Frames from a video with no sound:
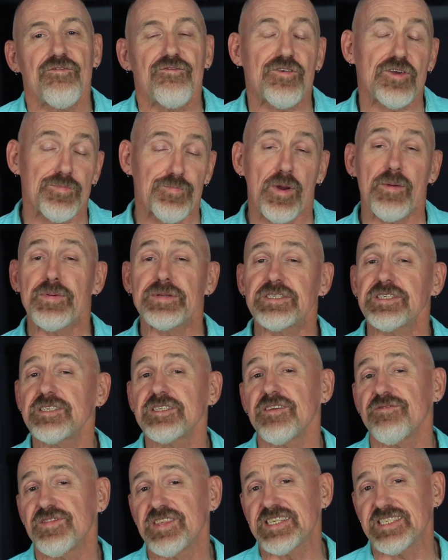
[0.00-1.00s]
For the
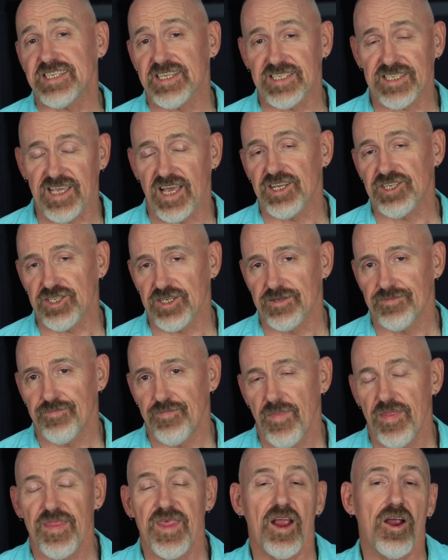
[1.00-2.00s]
purposes of this discussion,
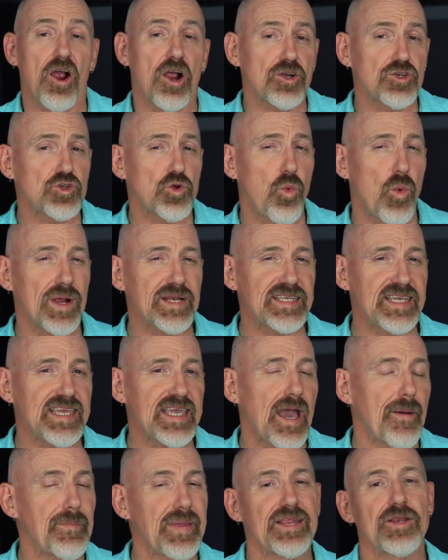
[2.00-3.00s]
there are
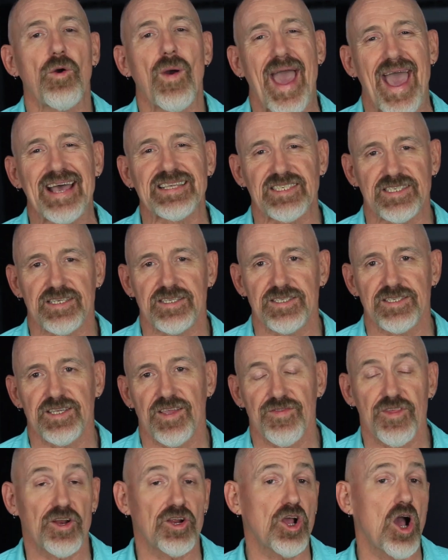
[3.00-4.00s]
twenty amino acids
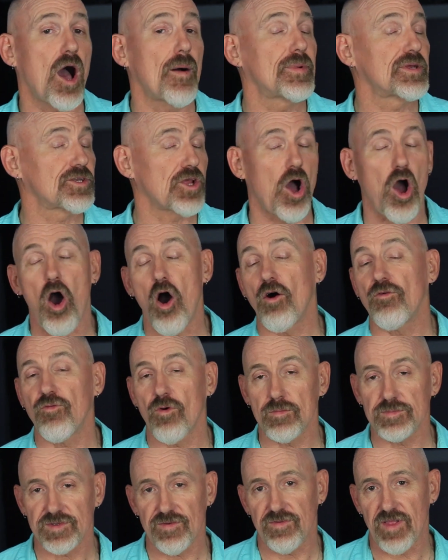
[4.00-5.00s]
that are common to all
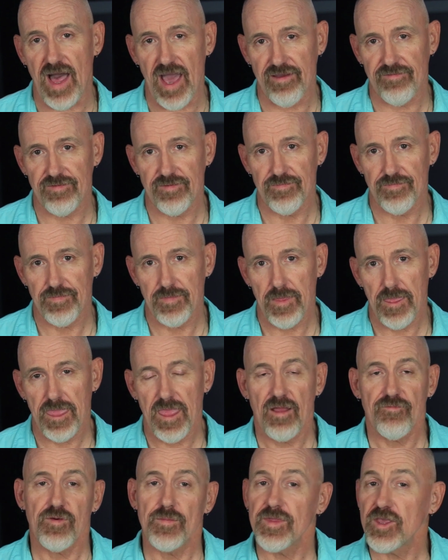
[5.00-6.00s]
forms of life.
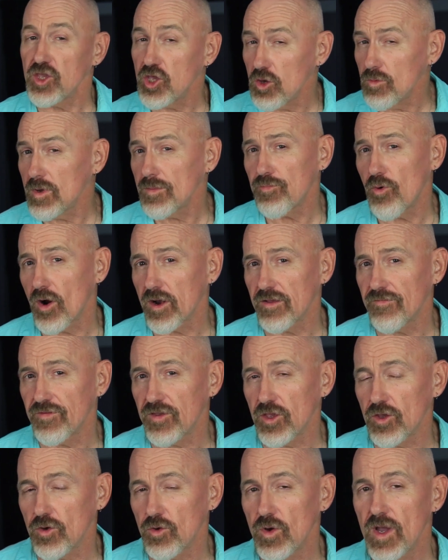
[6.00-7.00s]
From the human point of
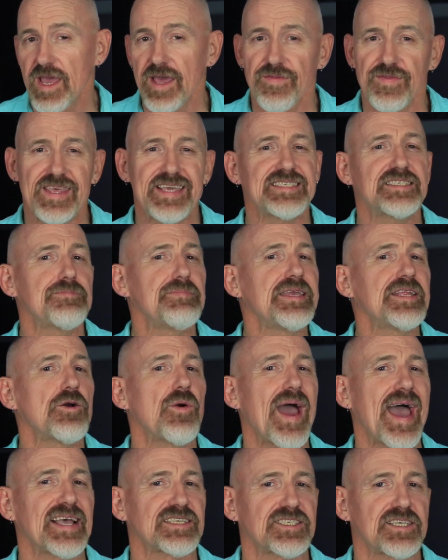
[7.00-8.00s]
view, these
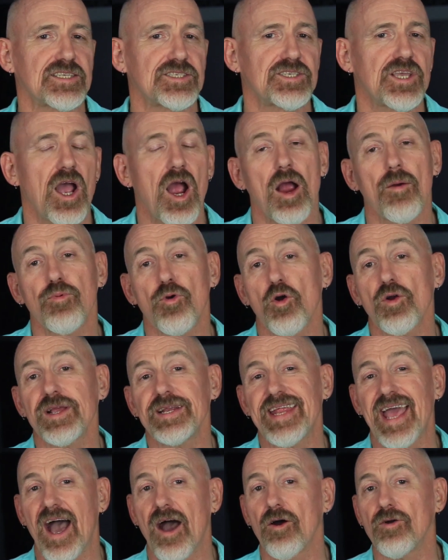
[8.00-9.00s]
amino acids are
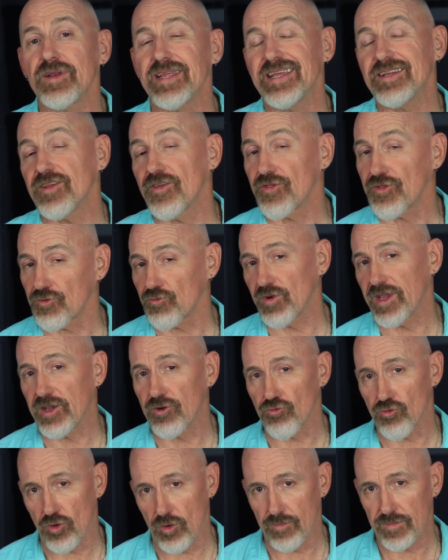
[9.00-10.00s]
broken down into three
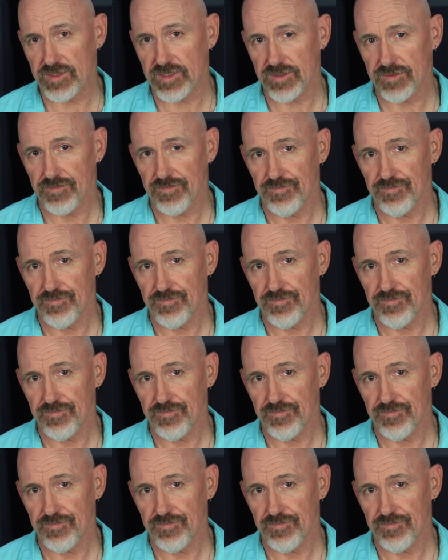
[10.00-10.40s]
groups.